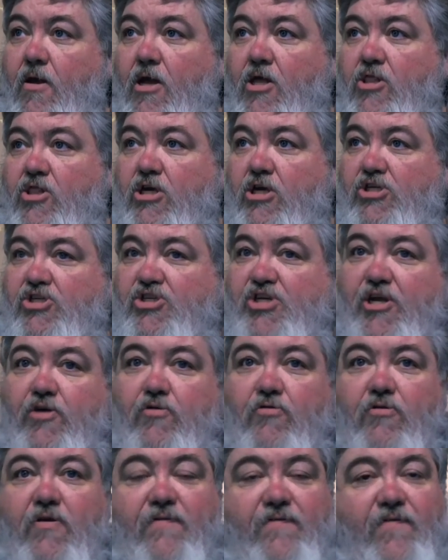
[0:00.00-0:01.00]
the
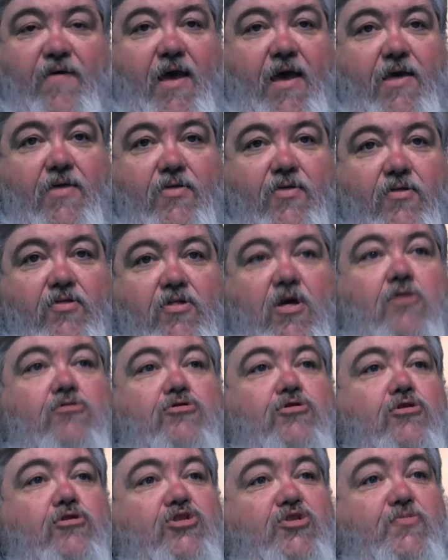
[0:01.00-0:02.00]
shield of faith,
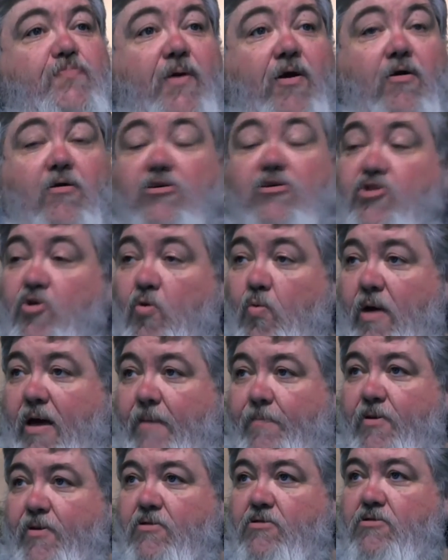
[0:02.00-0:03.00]
those are spiritual
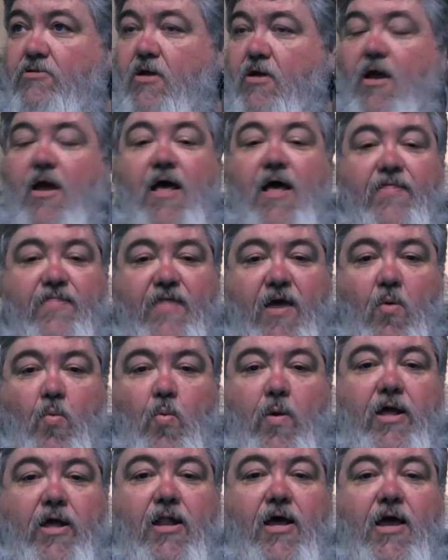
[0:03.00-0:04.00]
weapons that
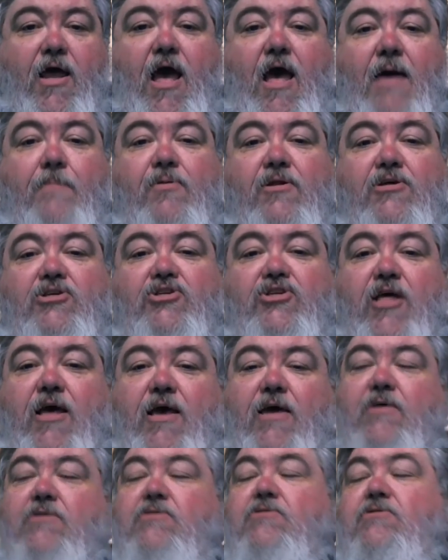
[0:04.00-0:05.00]
will accomplish
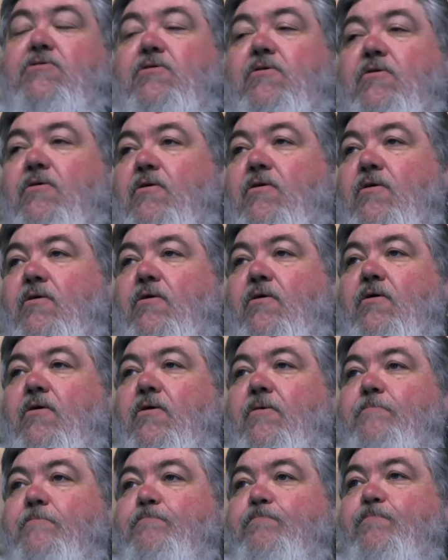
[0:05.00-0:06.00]
things
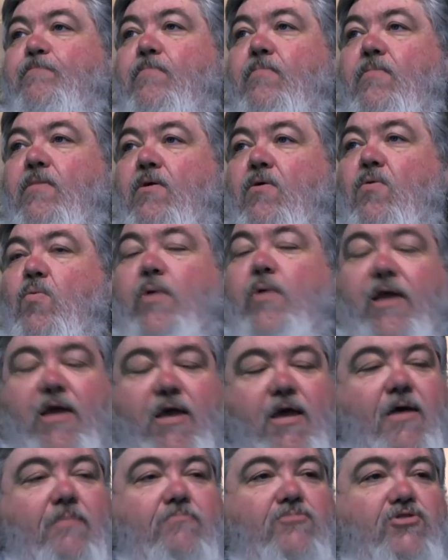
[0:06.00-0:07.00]
when it
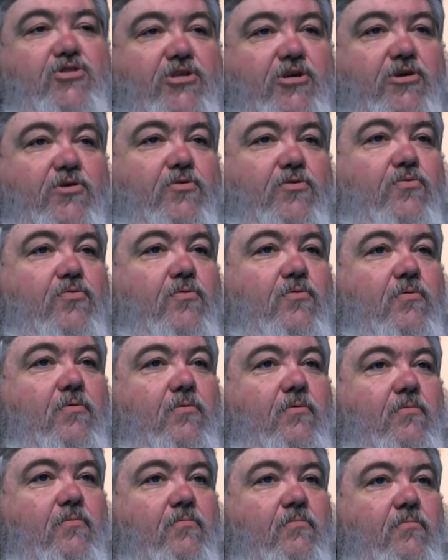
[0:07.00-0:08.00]
comes to
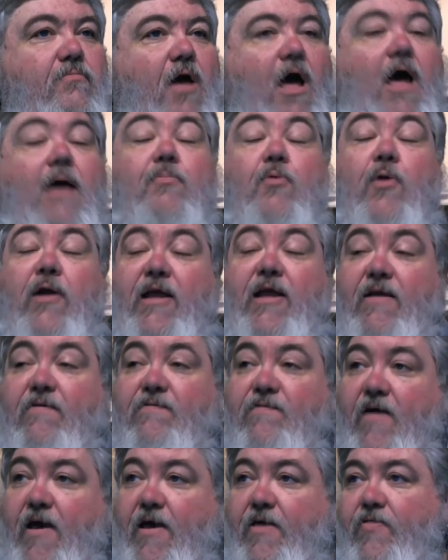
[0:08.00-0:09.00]
operating in
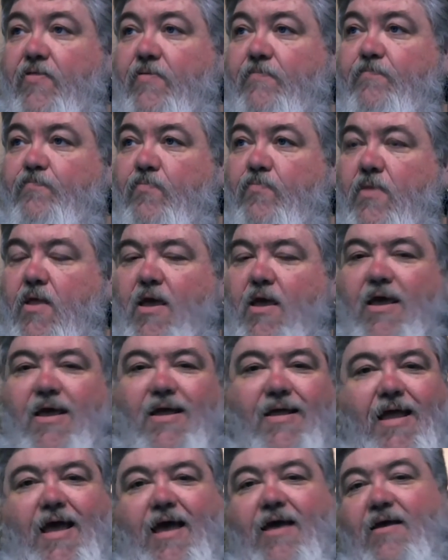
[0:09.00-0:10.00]
faith.
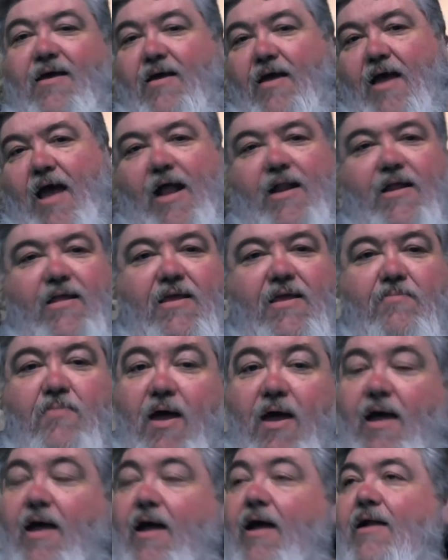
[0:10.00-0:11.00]
Now, I didn't
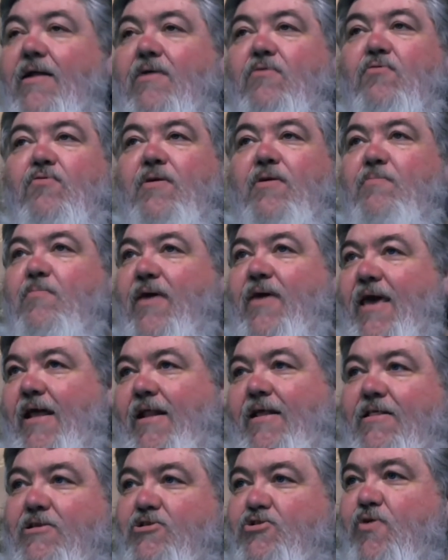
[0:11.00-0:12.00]
even get
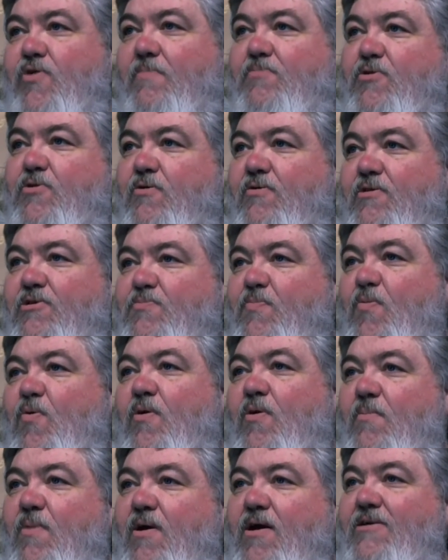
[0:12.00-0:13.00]
into the scripture this
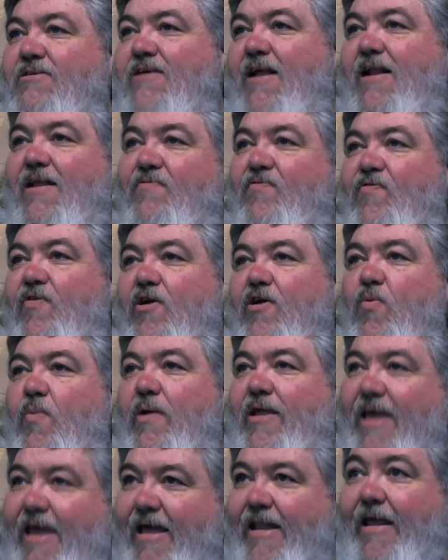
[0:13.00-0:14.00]
morning because I didn't figure
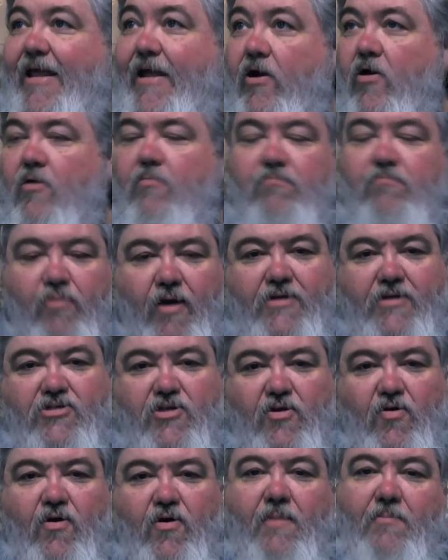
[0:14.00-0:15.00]
we'd get here. Praise the
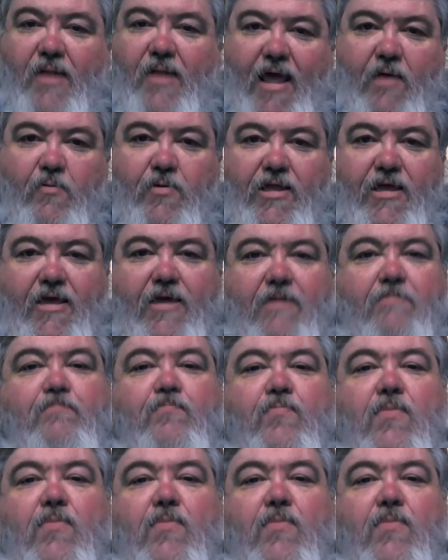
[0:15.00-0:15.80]
Lord. I'm glad we did.